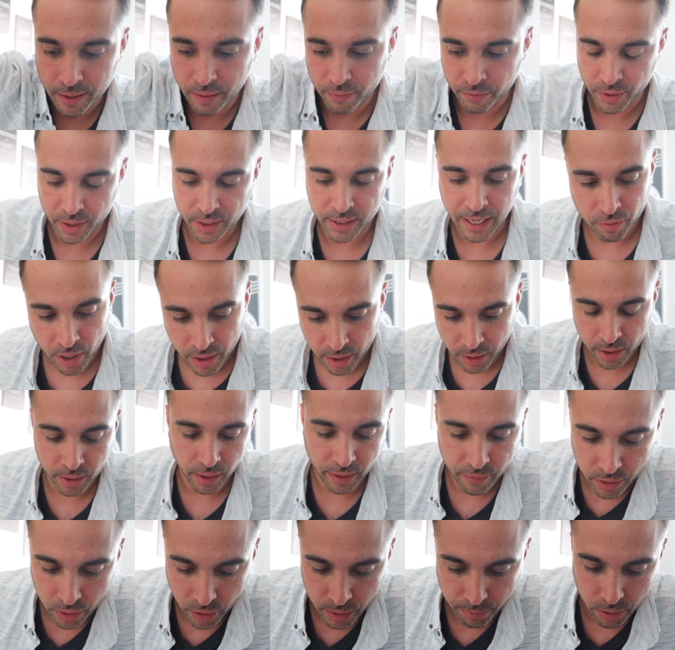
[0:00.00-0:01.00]
For the
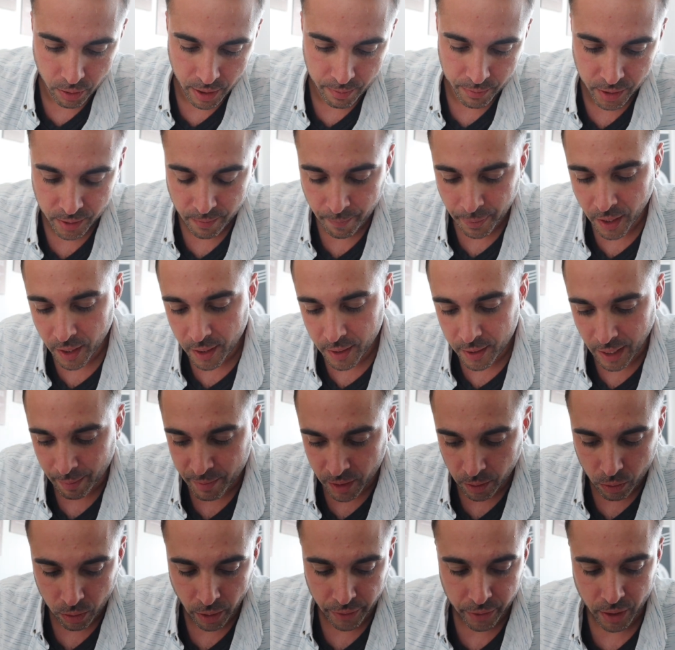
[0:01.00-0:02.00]
state-regulated life insurance programs,
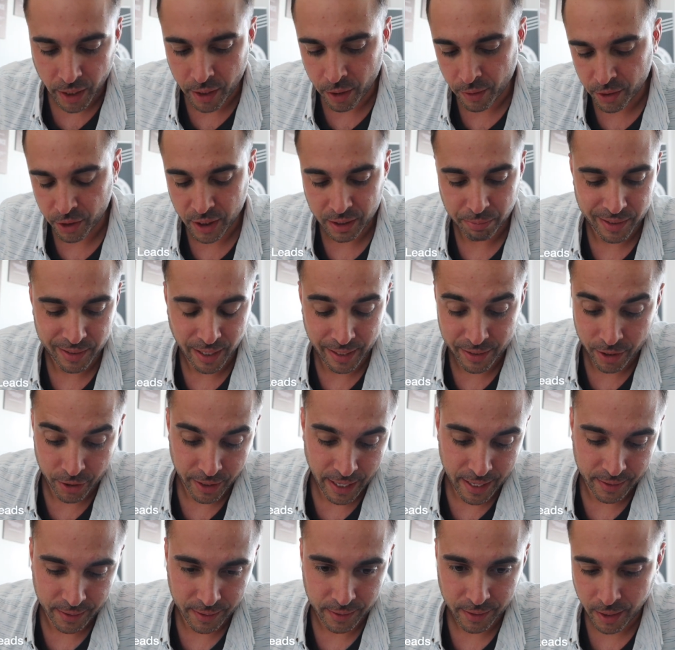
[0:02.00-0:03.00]
I'm a local underwriter that's just been assigned to
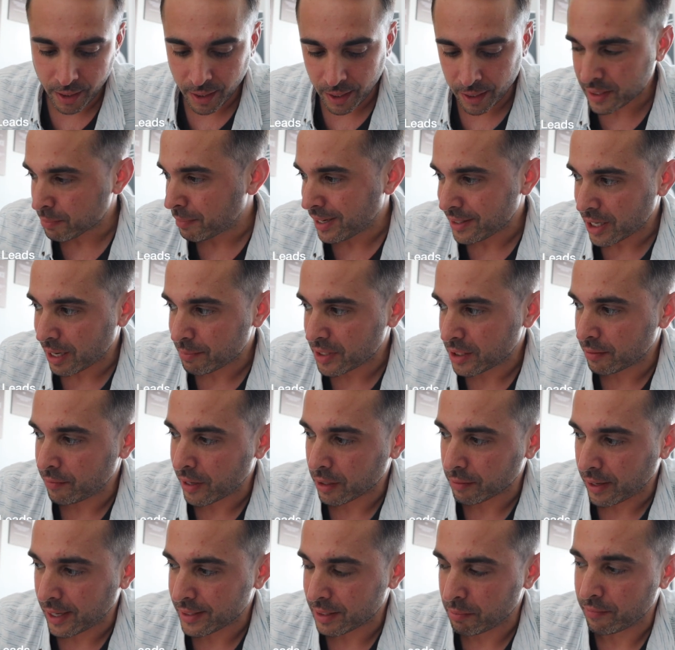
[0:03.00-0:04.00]
your case, and it's my job just to
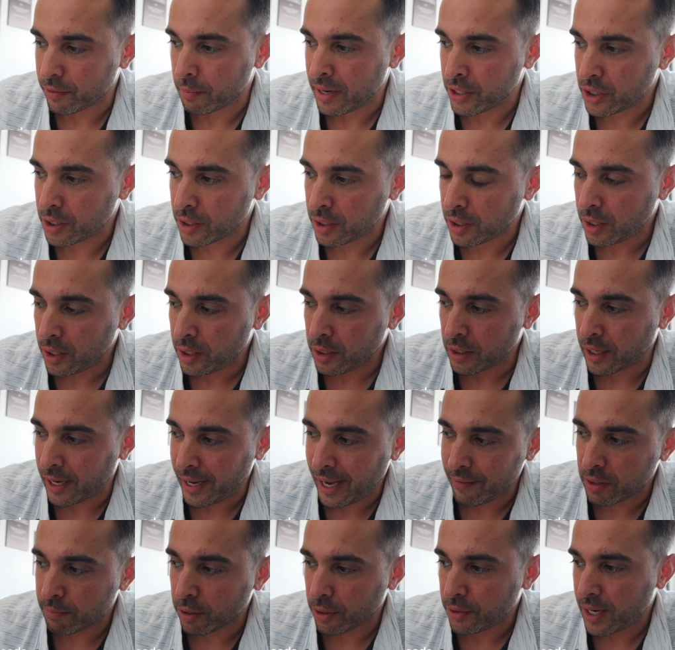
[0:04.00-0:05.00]
verify some information.
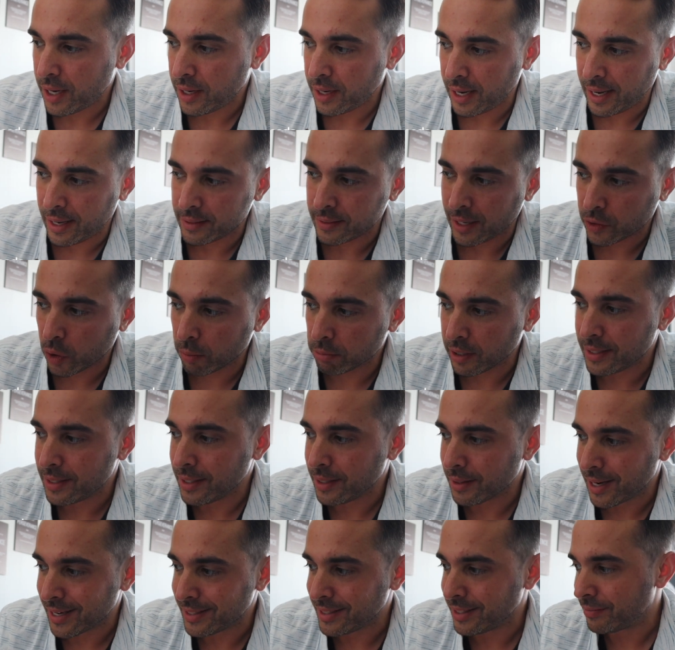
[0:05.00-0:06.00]
I have your birthday as October
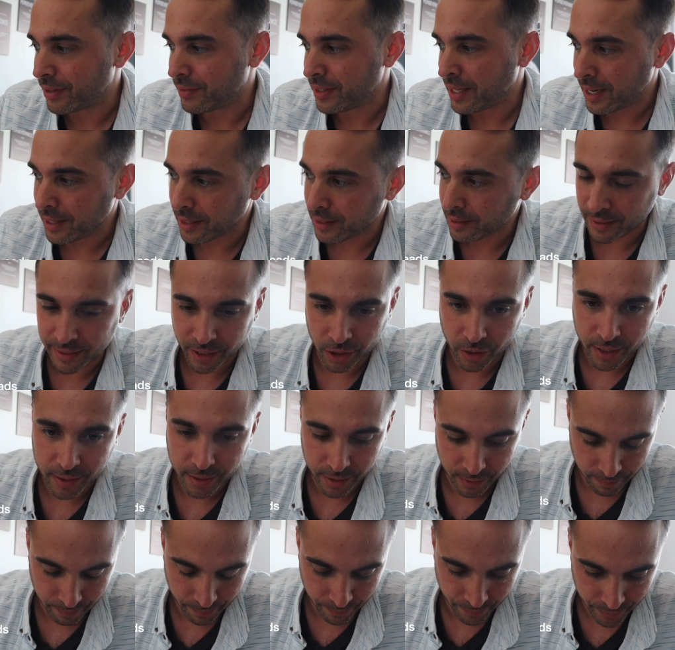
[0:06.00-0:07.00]
18th, 1958. Is that
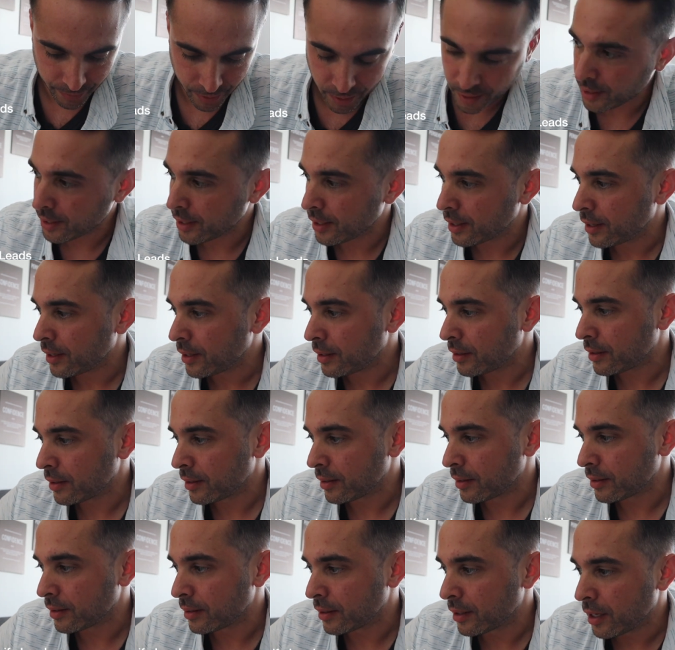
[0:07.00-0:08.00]
correct? No, it's
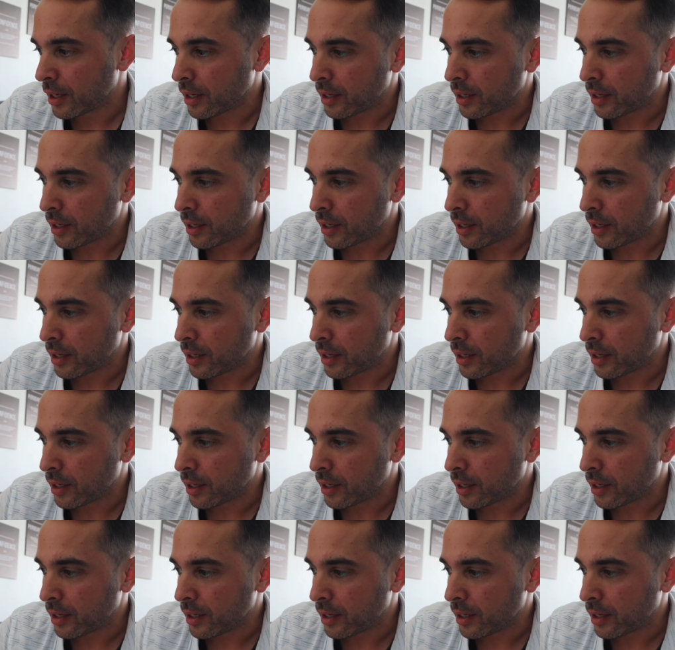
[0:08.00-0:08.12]
not correct.